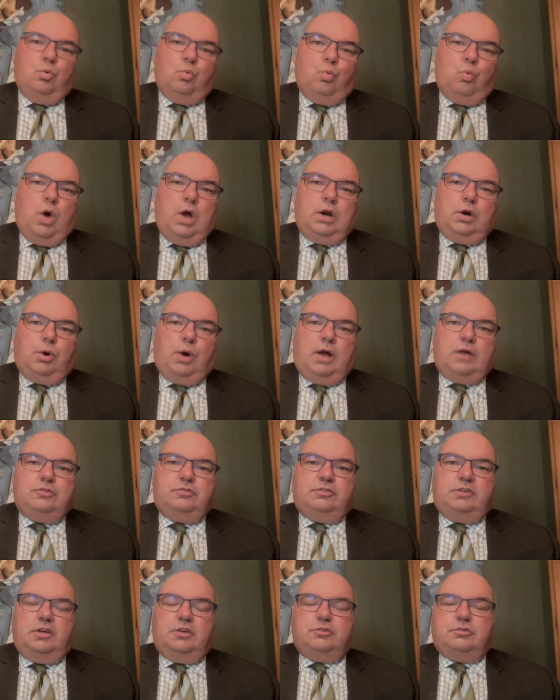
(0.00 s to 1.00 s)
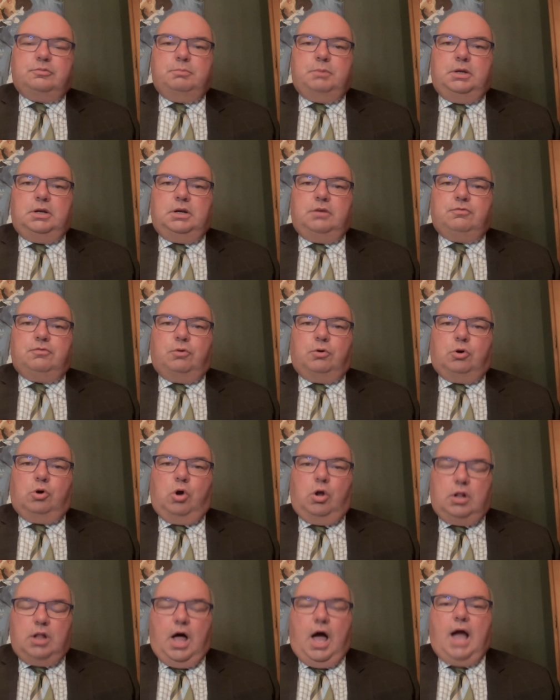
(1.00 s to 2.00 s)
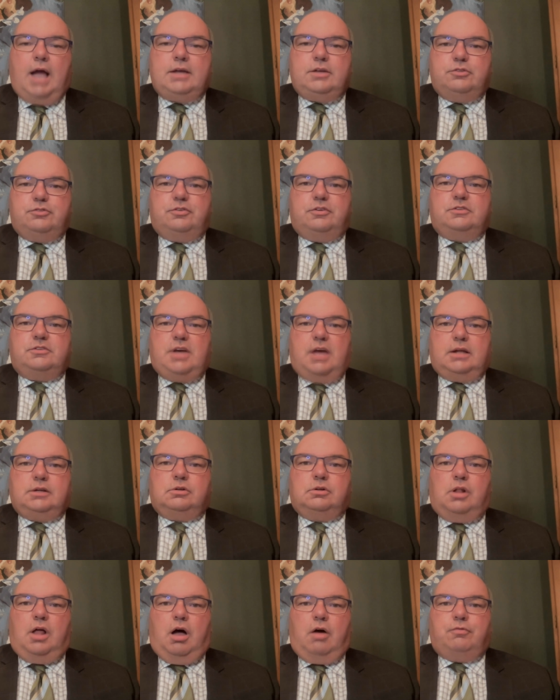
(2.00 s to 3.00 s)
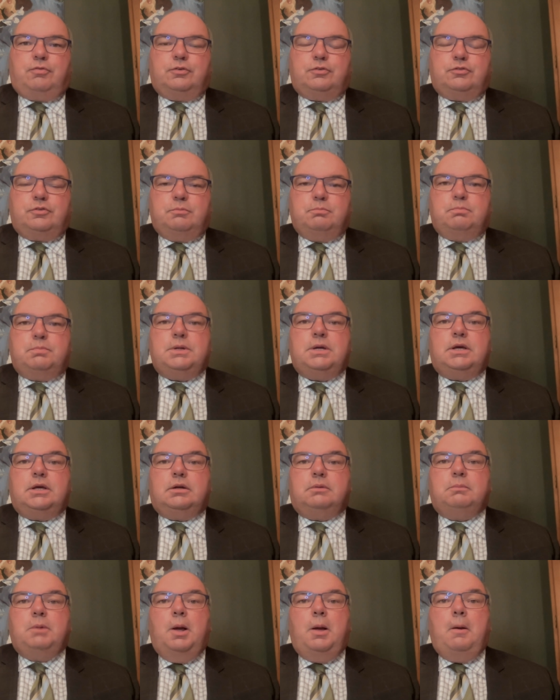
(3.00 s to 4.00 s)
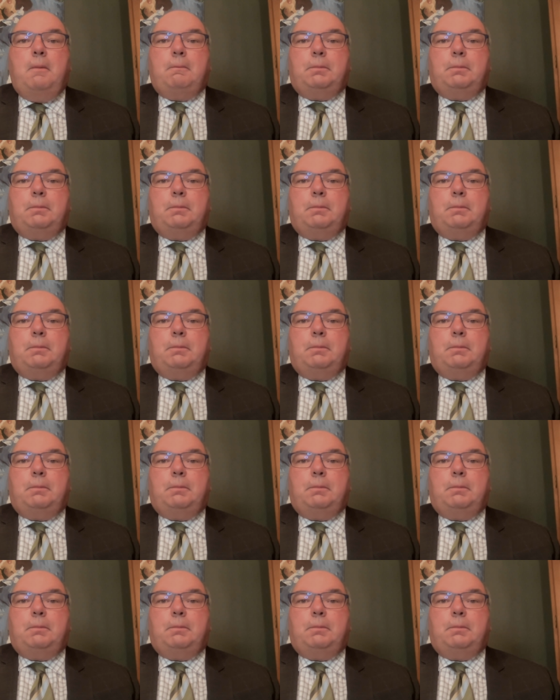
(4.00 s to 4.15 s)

What do I see as a meaningful role? I could see Daniel Alfredsson being in